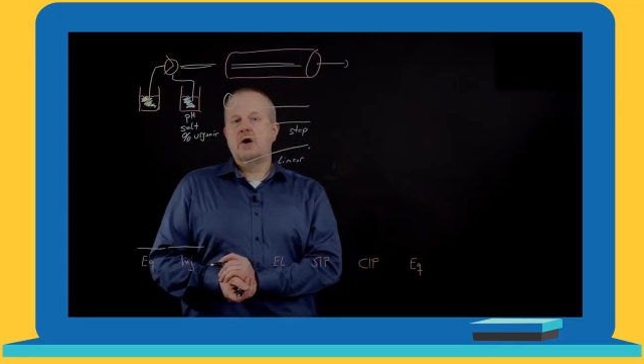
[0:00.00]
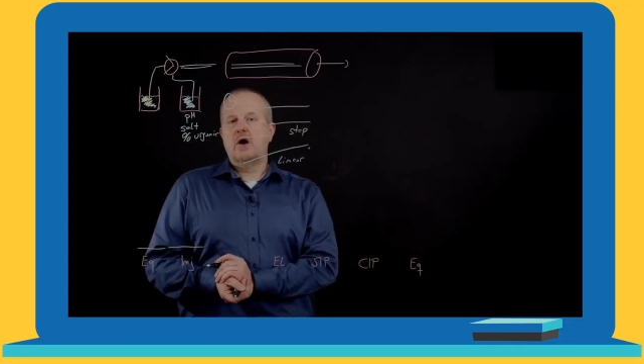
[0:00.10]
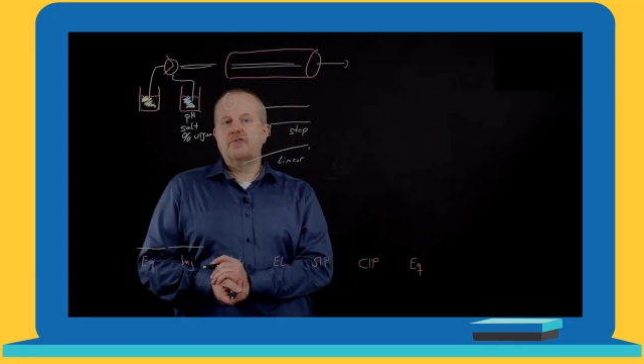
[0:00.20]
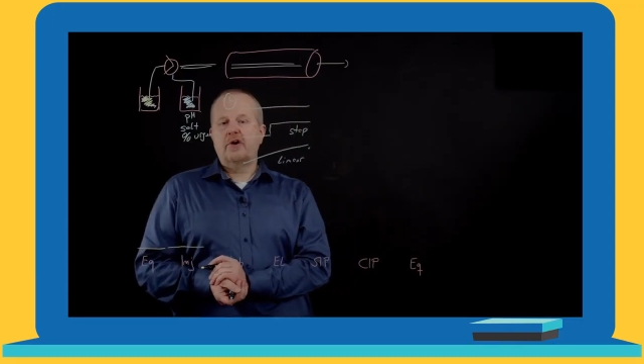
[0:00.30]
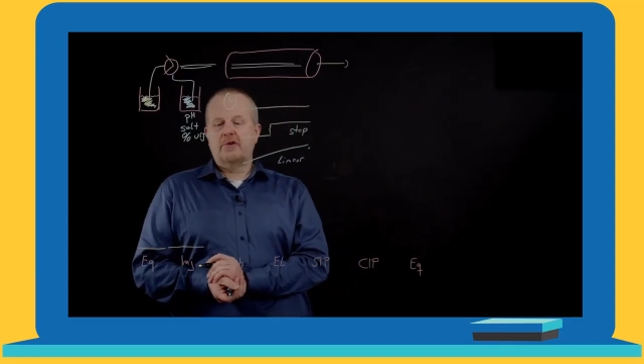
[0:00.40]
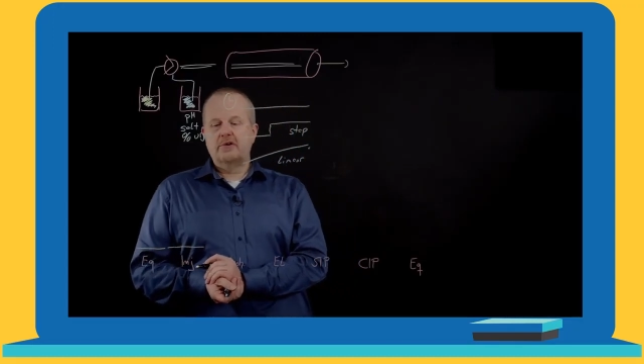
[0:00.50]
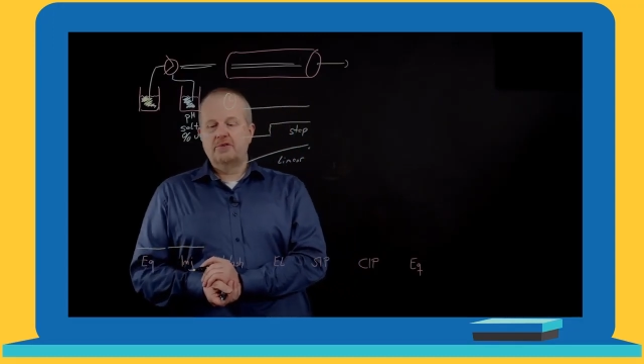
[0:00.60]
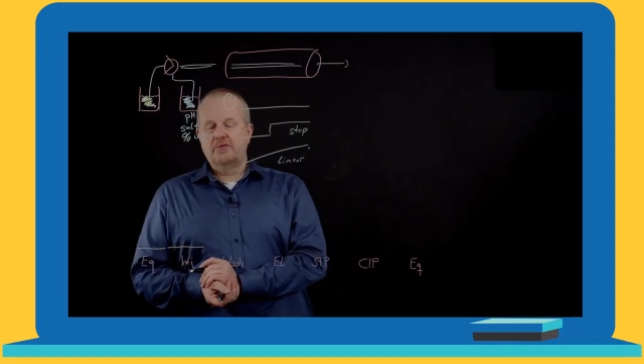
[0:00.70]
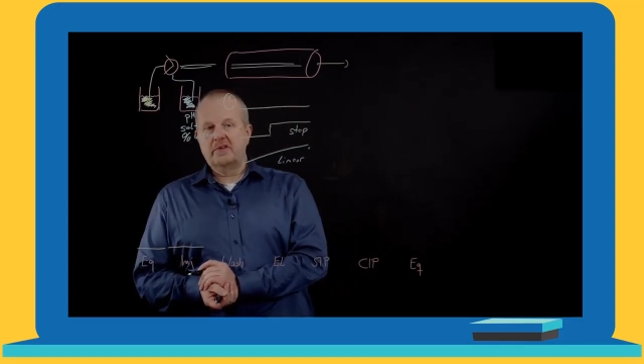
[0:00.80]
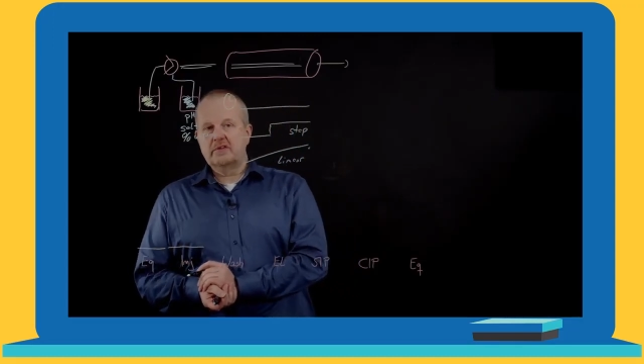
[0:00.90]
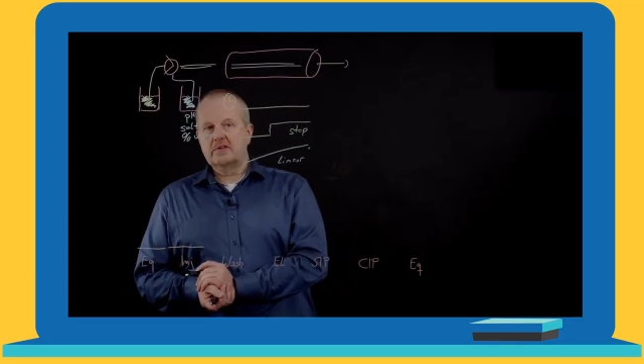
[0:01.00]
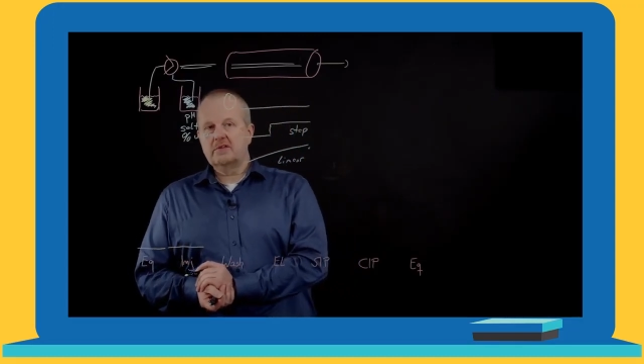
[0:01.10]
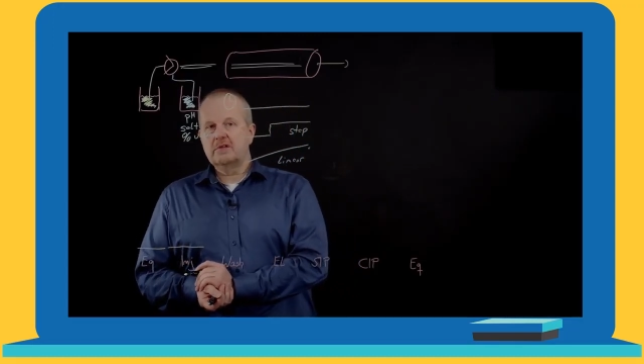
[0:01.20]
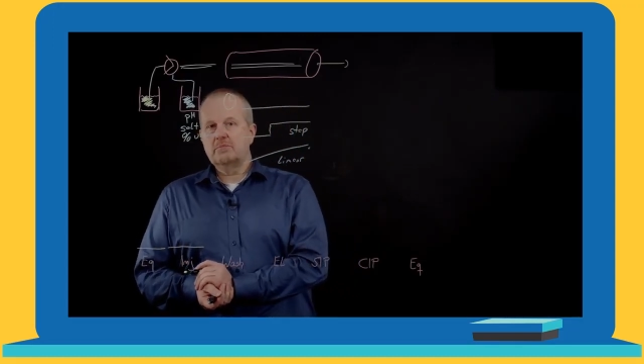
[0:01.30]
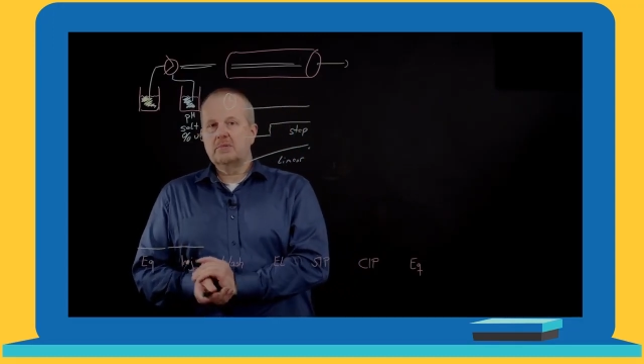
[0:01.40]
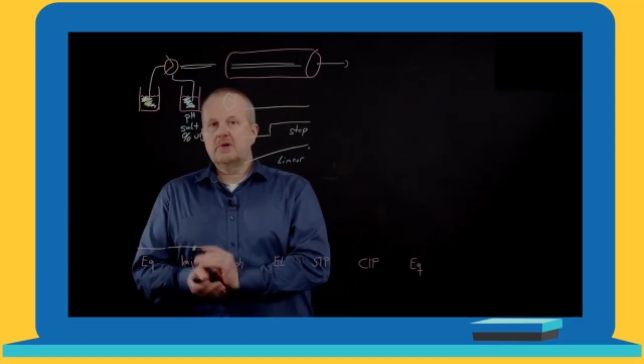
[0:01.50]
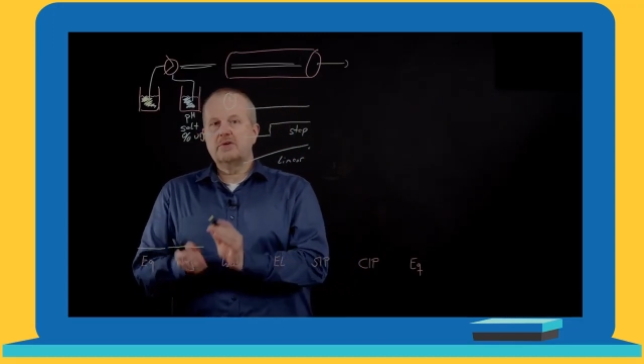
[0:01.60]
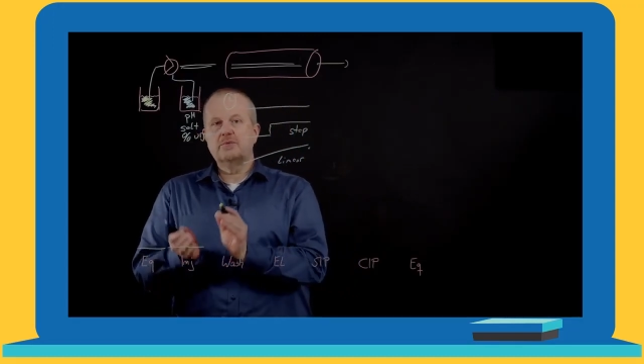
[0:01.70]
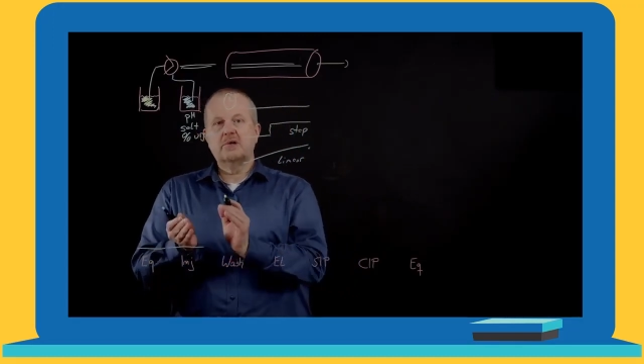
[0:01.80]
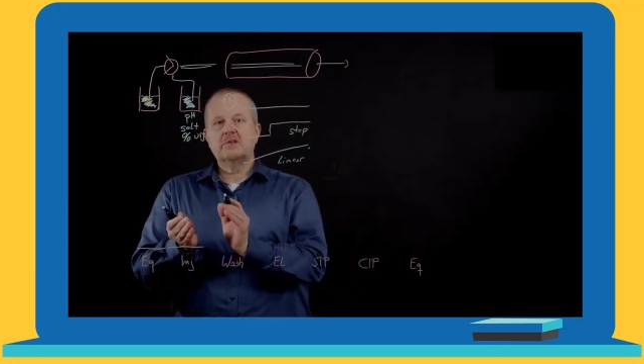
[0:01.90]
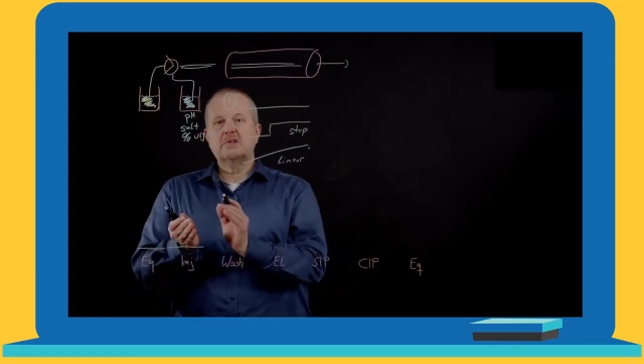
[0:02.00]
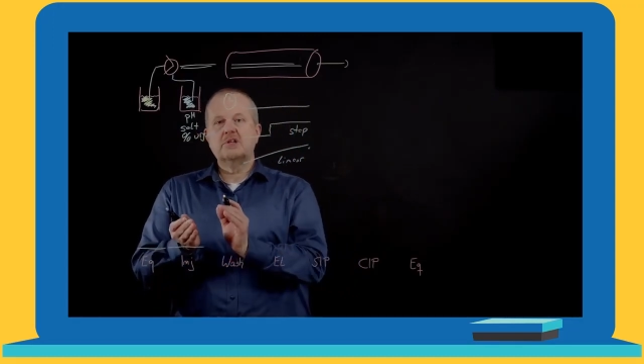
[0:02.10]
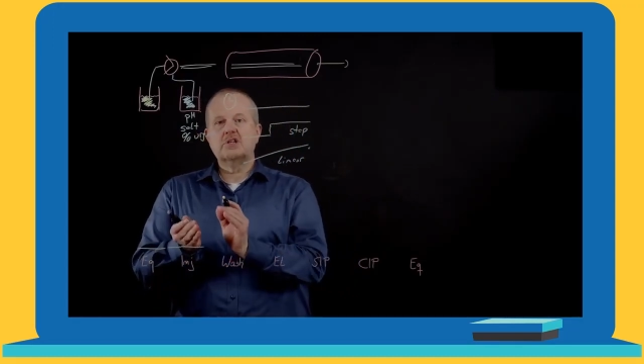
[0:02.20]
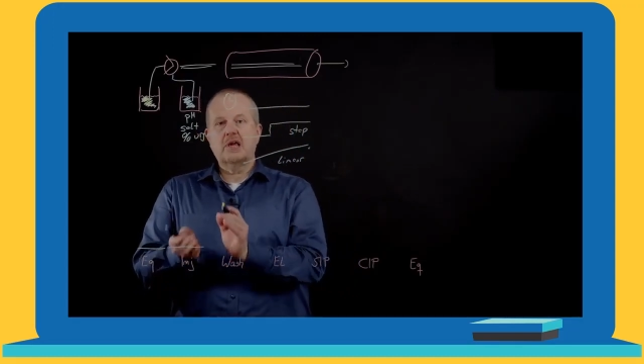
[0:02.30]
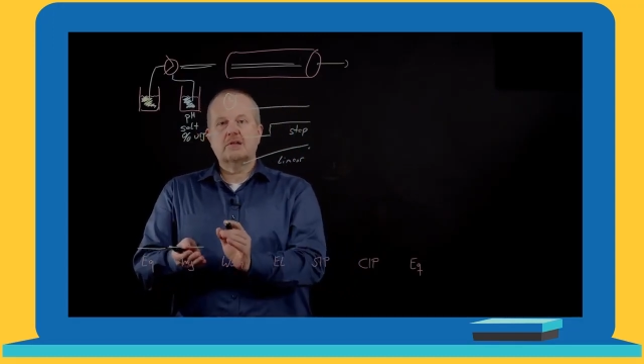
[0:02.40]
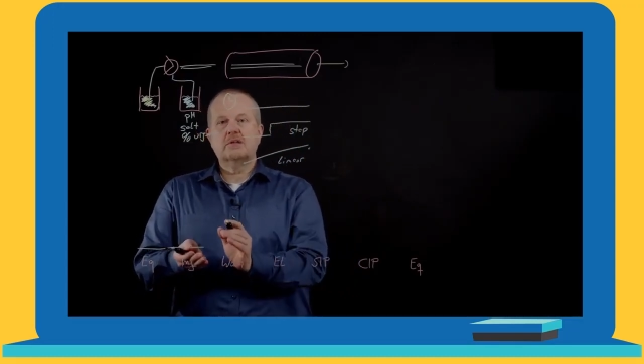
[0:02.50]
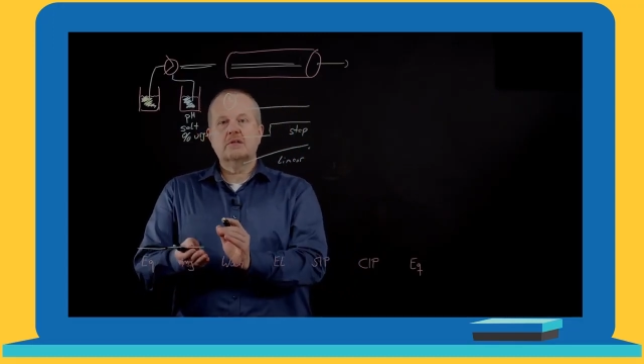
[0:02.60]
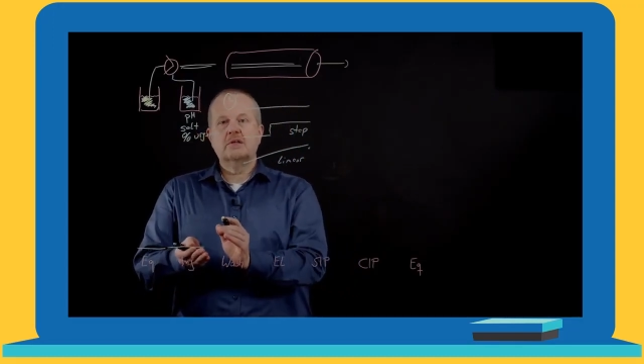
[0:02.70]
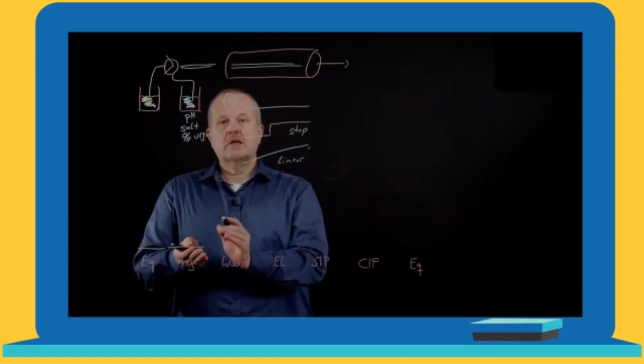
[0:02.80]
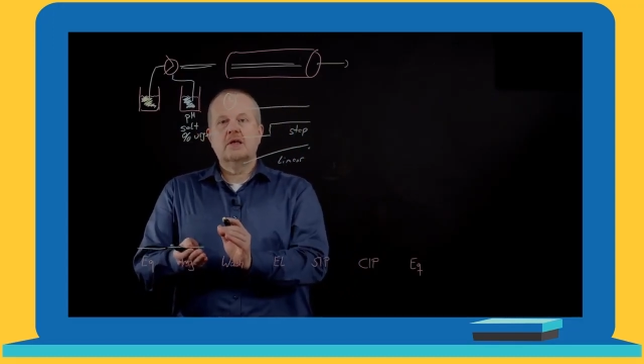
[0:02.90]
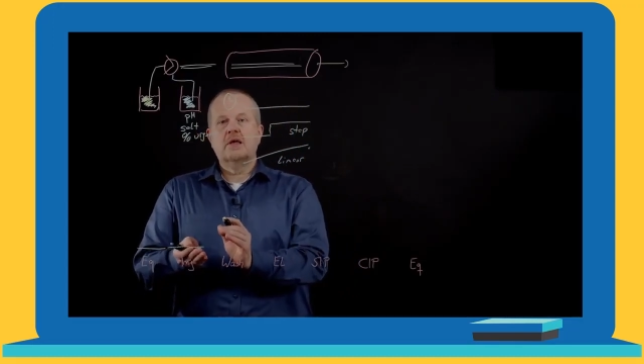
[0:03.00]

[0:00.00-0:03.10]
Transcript: of our UV system because what is injected